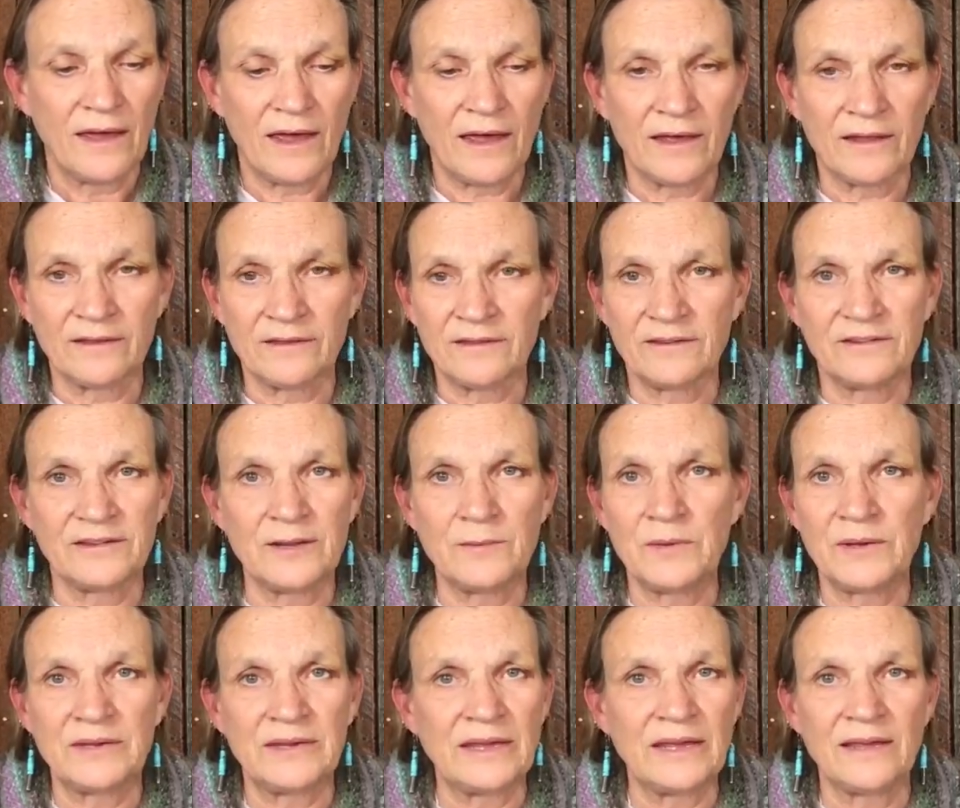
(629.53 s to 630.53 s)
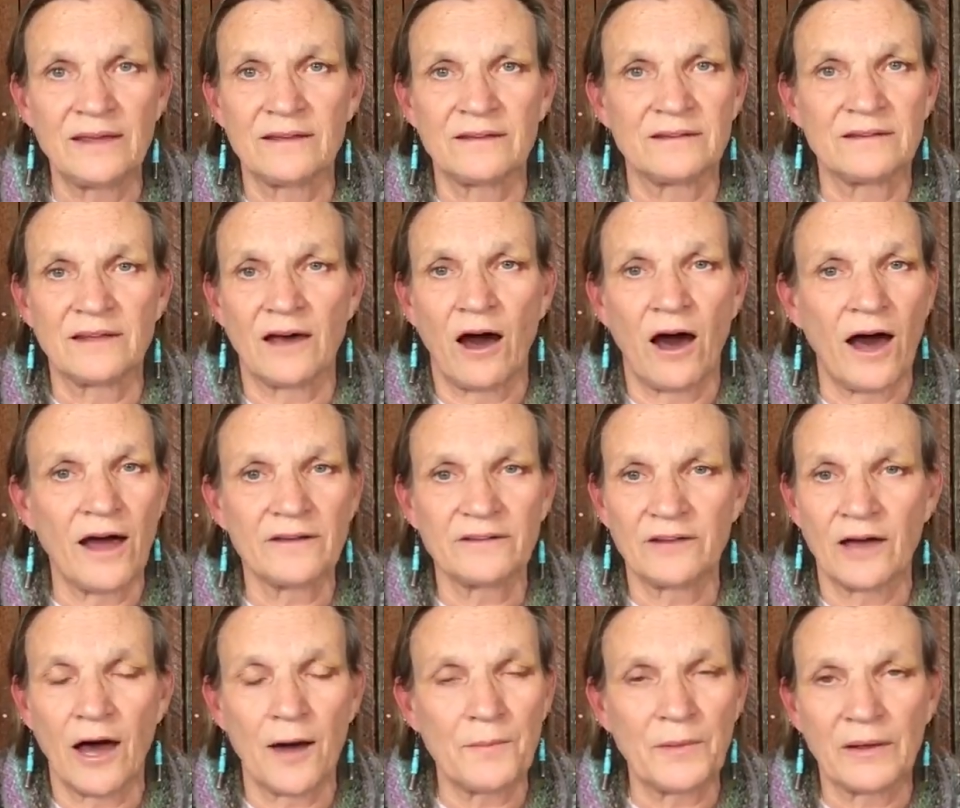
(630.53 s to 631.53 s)
And CBD is the hot
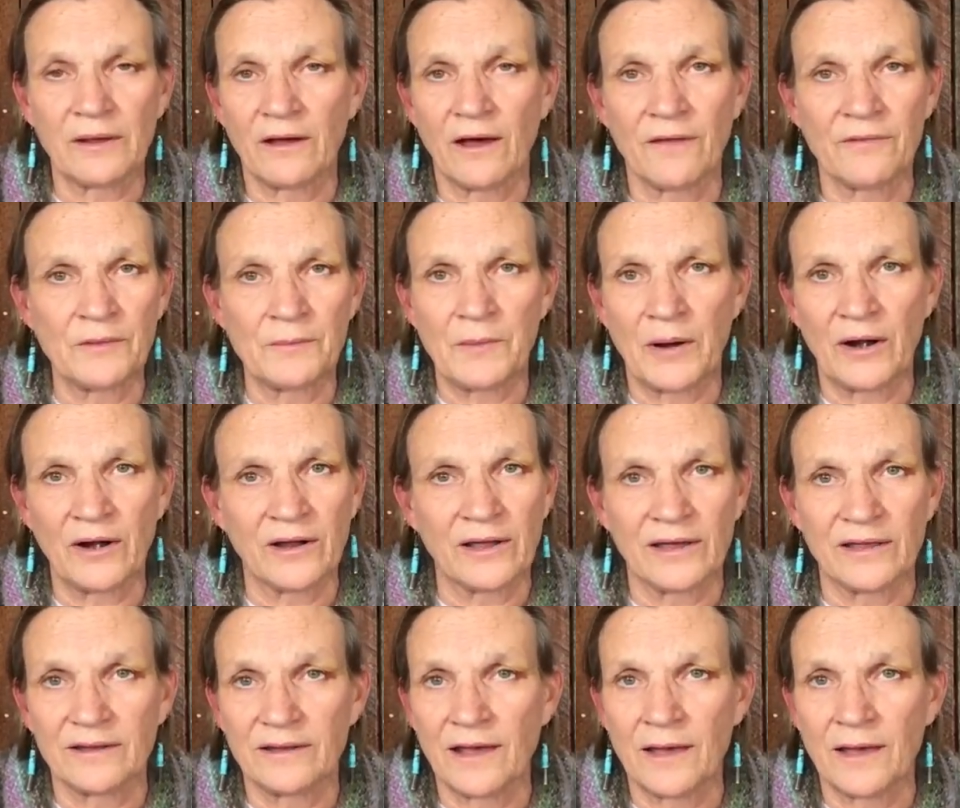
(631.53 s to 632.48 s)
topic on the market.